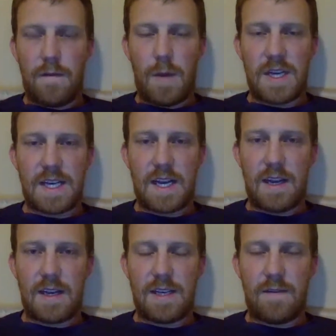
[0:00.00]
For my
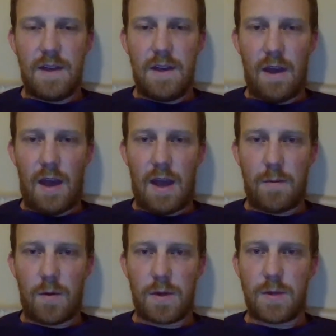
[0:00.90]
second activity, I
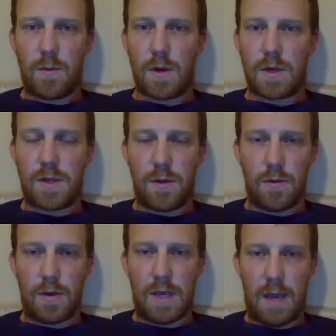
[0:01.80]
am going to work
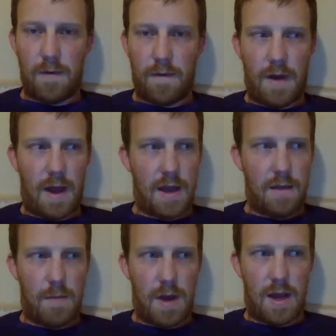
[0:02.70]
to
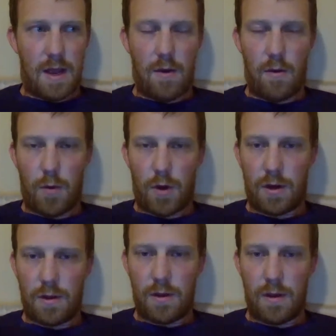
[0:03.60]
gamify my
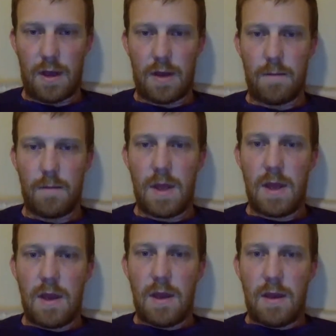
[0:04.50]
homework
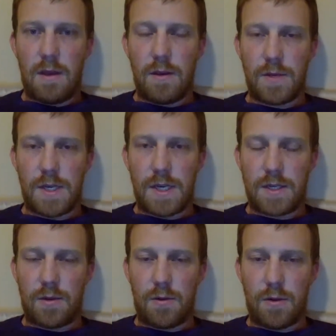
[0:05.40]
using
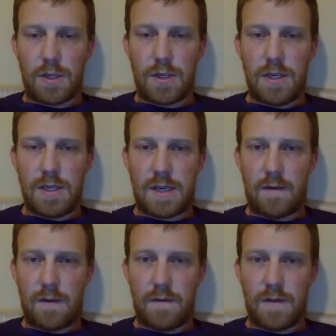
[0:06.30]
Schoology.
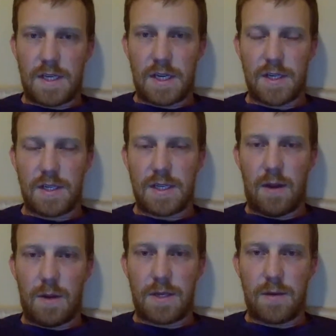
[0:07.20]
Several of the sessions that
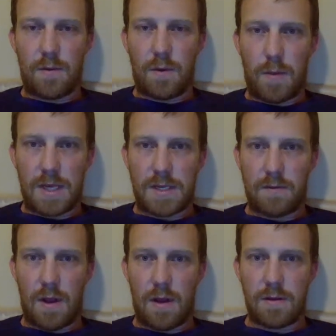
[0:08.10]
I went to were based
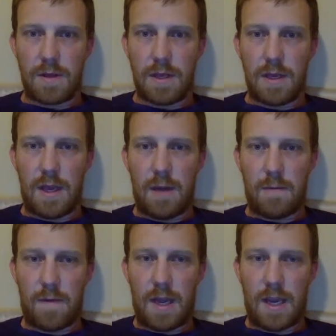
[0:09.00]
around the
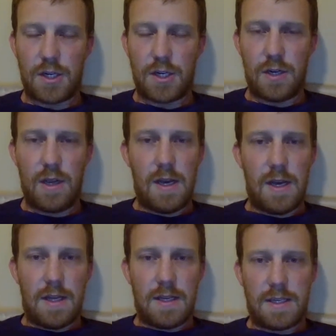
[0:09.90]
gamification.
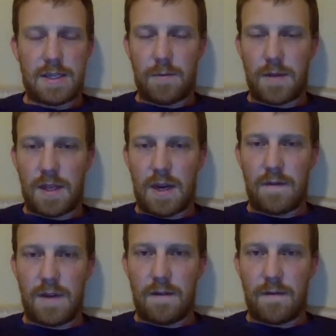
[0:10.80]
This is something that
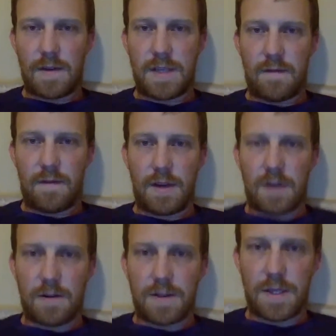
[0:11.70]
I've done for several
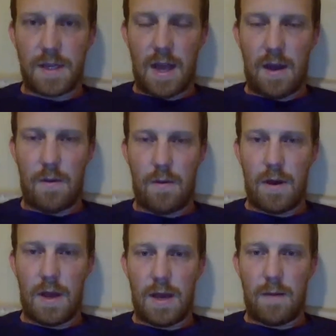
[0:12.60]
years now
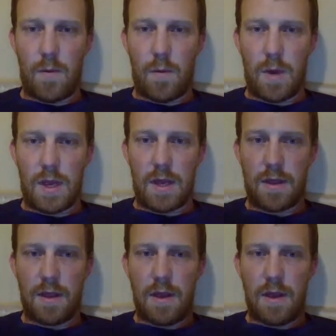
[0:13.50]
with